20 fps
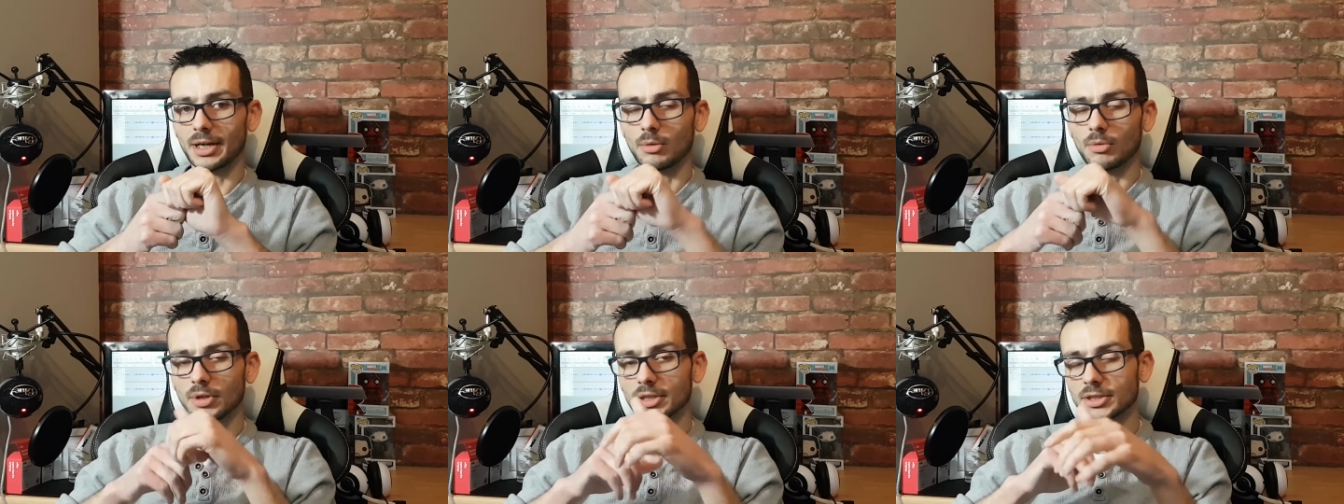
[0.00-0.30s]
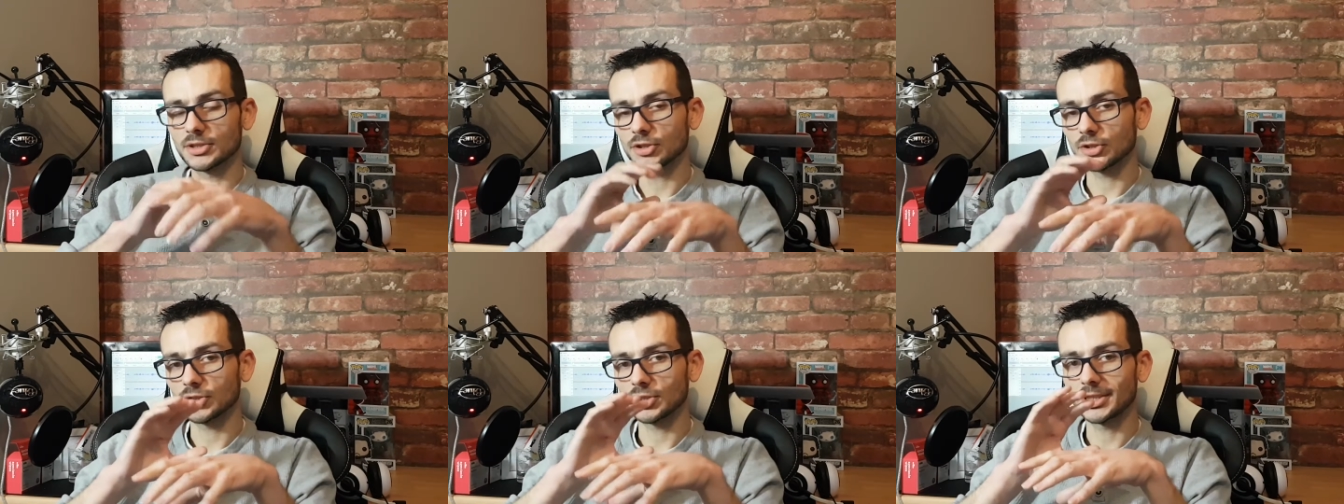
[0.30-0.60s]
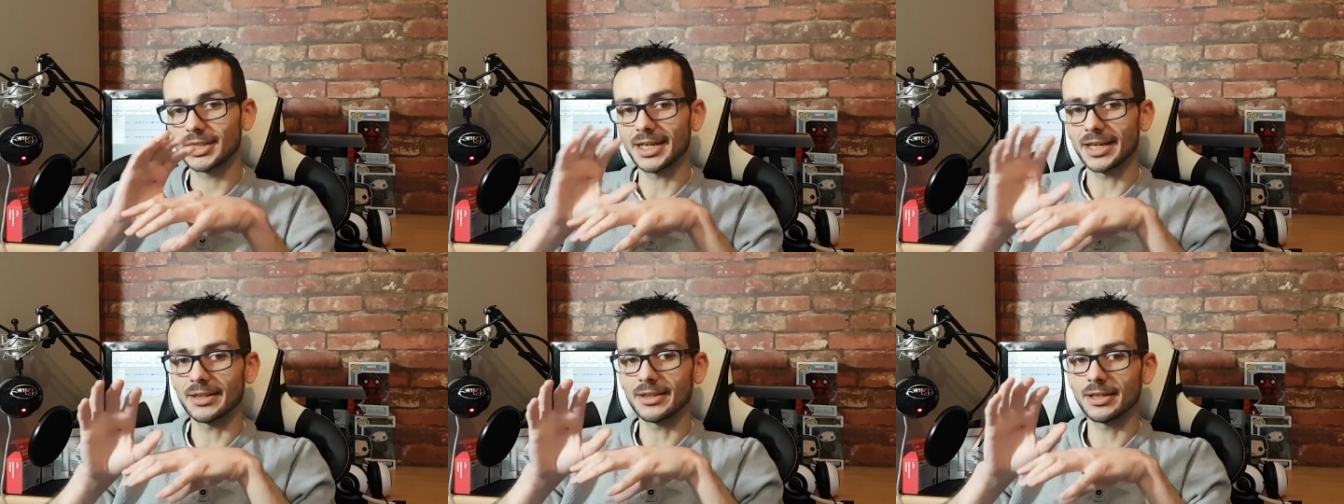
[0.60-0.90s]
I want to
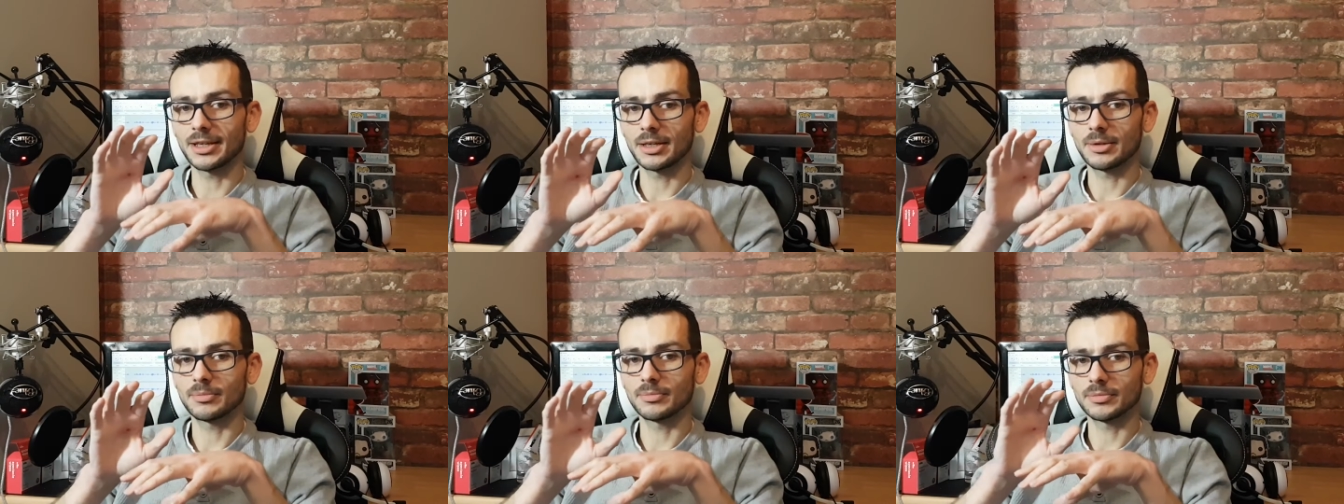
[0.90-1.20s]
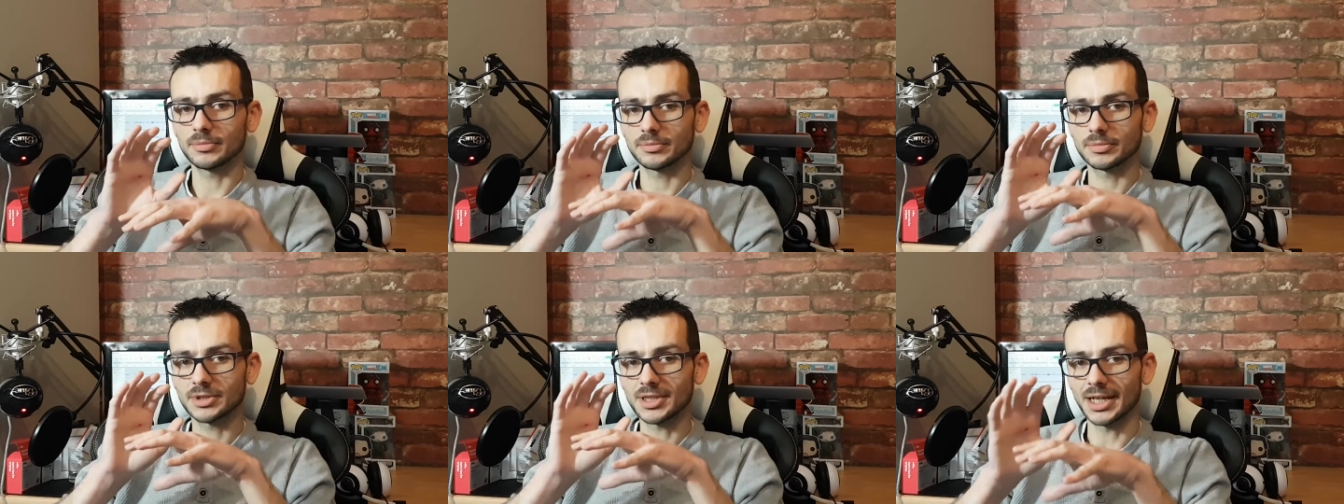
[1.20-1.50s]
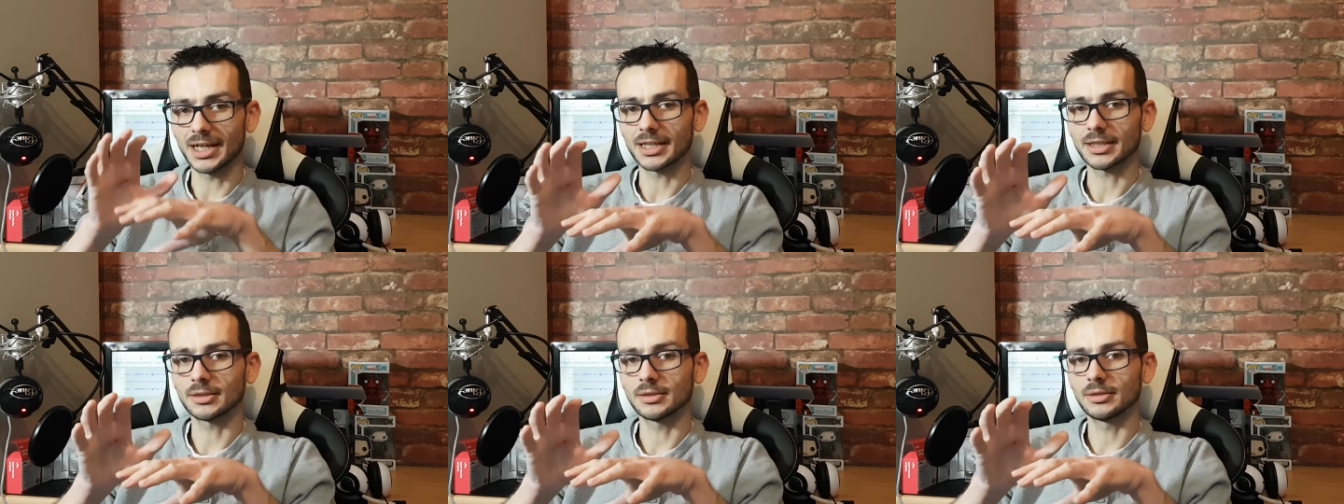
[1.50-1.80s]
just get them
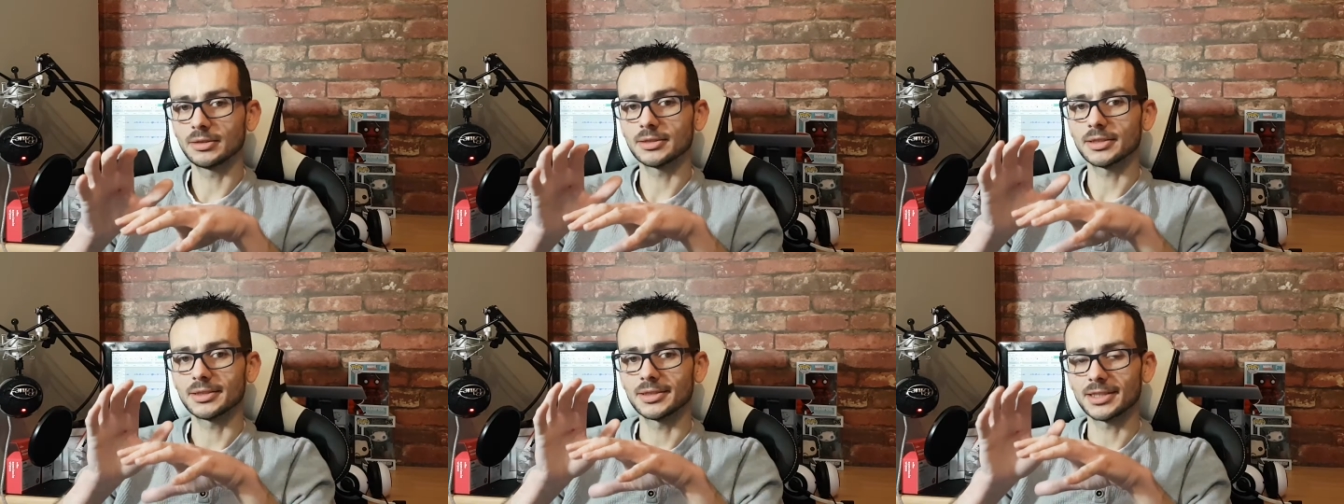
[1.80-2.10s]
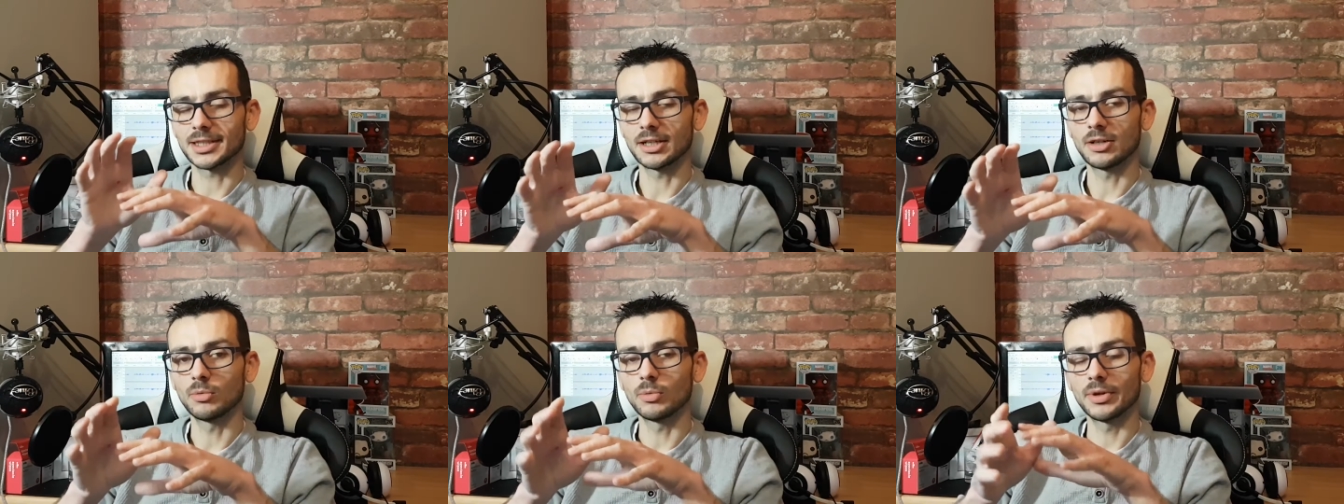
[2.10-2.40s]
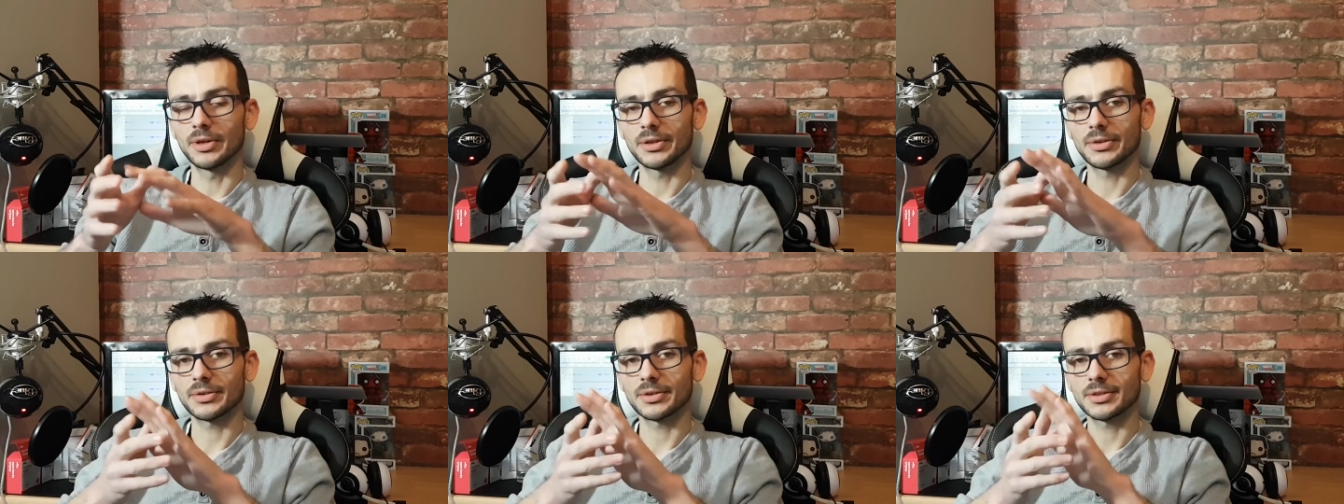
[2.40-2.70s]
tackled and dealt
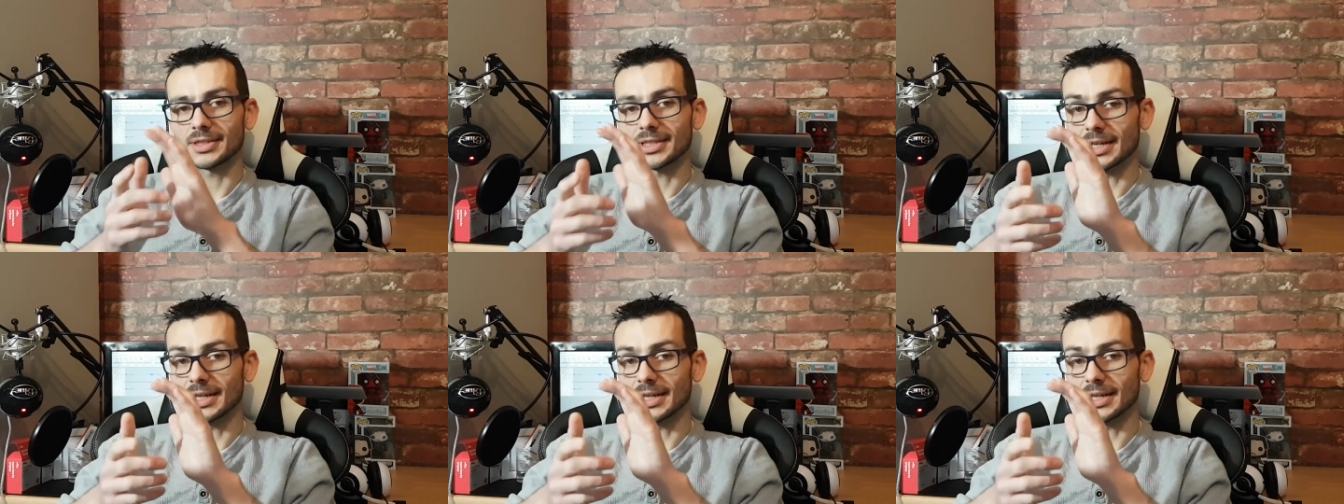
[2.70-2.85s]
with.